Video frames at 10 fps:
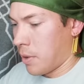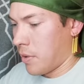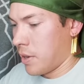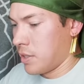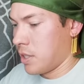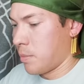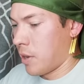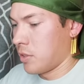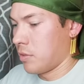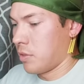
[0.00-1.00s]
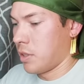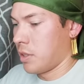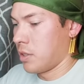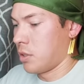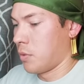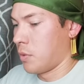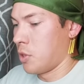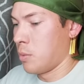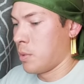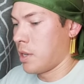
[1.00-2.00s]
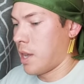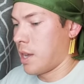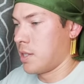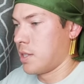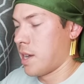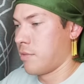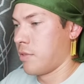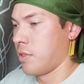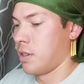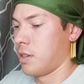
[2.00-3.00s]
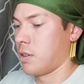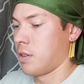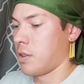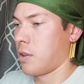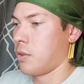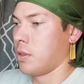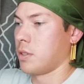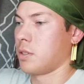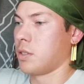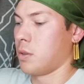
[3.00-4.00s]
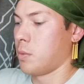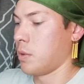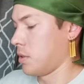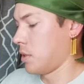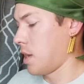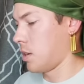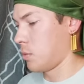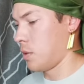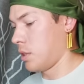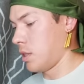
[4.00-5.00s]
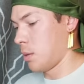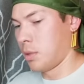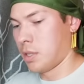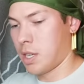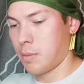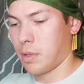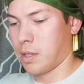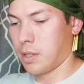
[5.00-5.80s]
How do my rares just bounce to the front? So Ryuma and the Zephyr. Okay, cool. So, dang, we really doubled up.